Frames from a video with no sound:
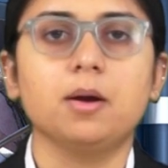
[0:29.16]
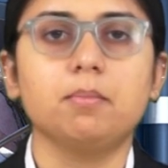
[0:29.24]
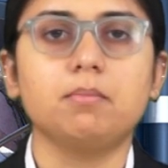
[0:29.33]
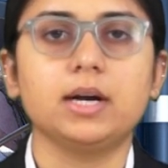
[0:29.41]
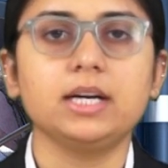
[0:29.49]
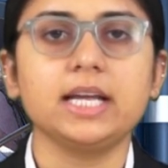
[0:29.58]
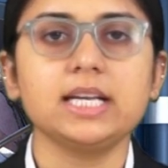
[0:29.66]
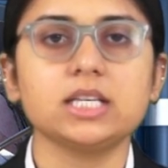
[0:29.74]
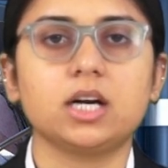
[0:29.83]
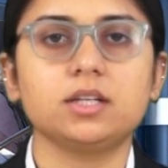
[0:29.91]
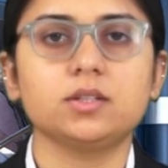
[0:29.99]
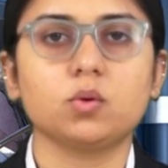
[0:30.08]
Monday's
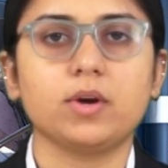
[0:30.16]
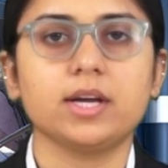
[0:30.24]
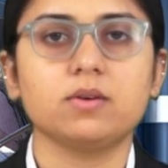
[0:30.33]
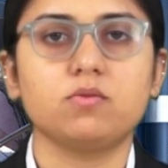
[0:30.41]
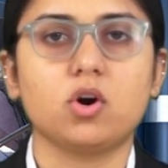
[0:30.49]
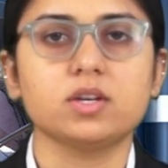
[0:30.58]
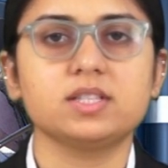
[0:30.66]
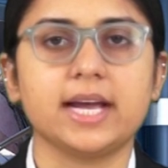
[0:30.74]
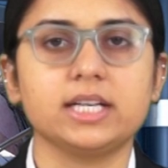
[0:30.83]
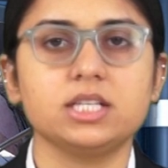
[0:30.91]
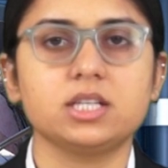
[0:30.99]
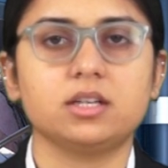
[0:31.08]
earthquake was
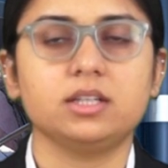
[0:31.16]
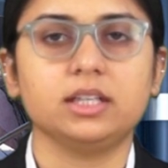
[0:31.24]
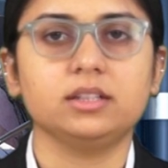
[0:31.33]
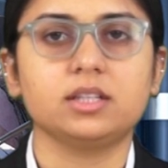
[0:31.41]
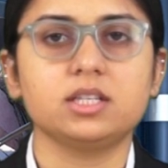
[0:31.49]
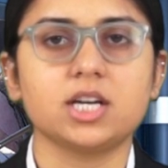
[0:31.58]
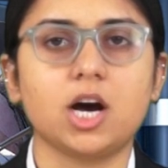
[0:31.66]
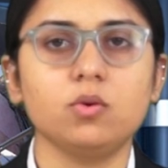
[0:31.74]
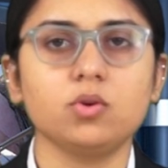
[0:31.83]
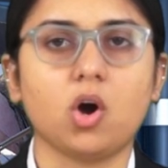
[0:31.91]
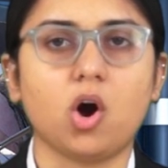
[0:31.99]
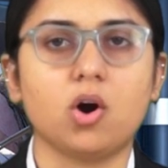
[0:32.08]
centered in the
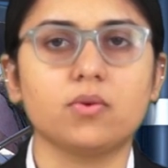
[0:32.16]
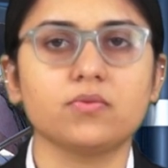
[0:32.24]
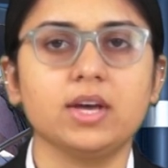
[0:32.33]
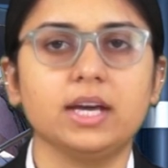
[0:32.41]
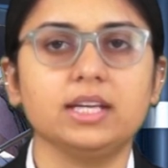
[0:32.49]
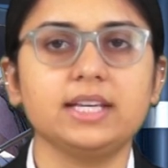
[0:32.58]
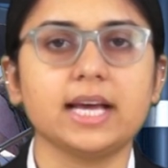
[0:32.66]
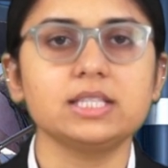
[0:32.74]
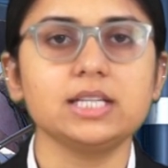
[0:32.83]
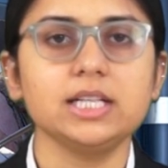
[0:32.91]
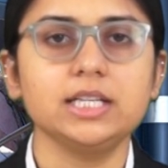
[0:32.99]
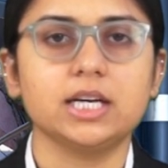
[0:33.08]
town of
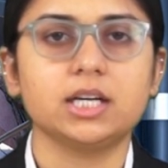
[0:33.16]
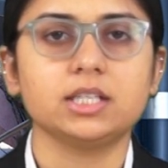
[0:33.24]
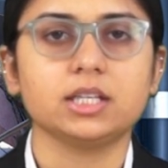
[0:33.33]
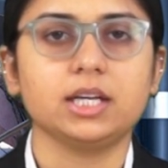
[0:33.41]
Yesilyurt